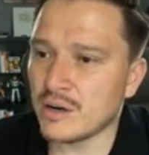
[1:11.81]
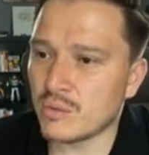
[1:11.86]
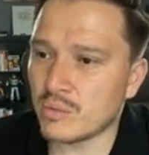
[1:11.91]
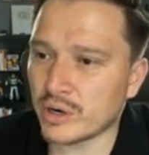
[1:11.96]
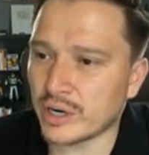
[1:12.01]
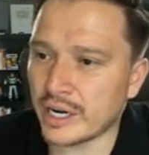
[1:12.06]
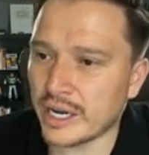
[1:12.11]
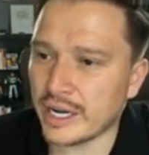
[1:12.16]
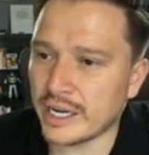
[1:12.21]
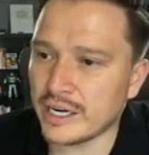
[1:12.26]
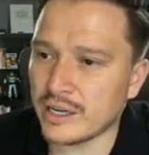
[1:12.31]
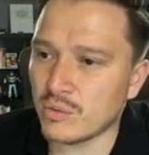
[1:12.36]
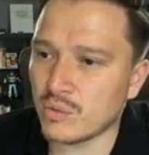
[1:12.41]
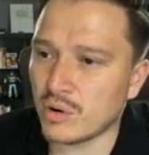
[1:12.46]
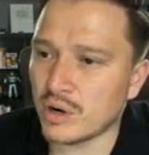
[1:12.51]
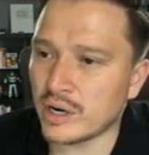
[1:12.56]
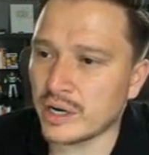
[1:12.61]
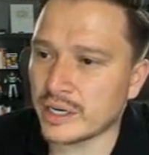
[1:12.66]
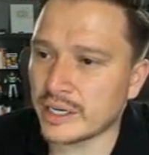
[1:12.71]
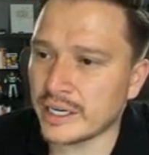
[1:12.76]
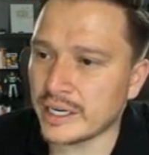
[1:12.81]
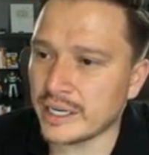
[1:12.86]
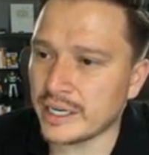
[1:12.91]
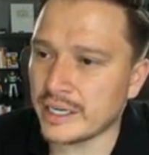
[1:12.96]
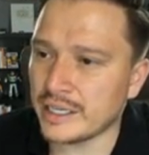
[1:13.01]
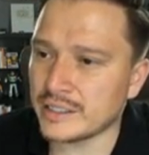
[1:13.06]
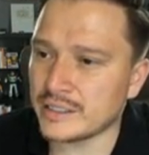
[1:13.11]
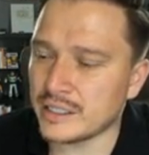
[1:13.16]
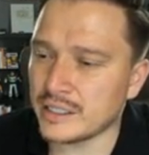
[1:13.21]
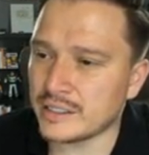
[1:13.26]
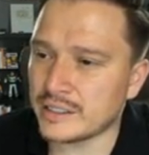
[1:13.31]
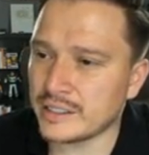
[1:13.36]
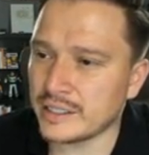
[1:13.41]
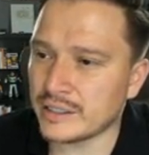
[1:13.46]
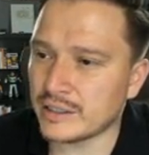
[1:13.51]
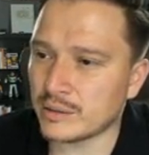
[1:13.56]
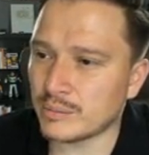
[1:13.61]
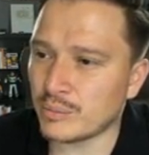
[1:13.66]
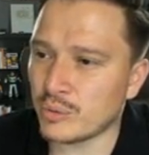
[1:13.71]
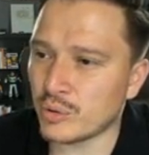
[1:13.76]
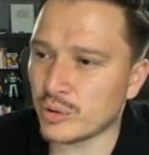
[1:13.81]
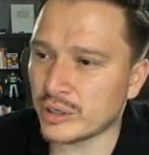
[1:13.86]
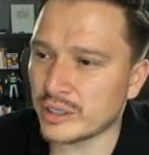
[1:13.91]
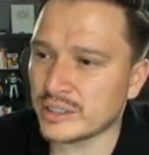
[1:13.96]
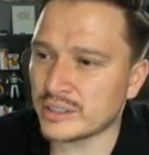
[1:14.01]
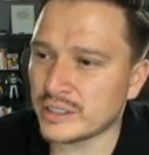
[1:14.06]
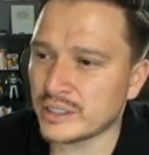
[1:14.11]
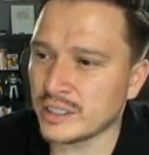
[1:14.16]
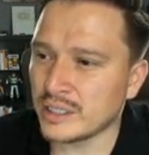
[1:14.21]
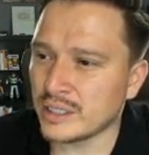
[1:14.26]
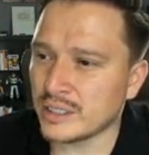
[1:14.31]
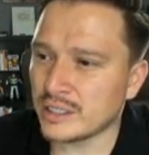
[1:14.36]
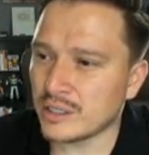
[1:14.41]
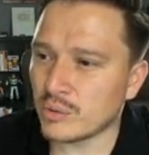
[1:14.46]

where anyone can easily see their boards.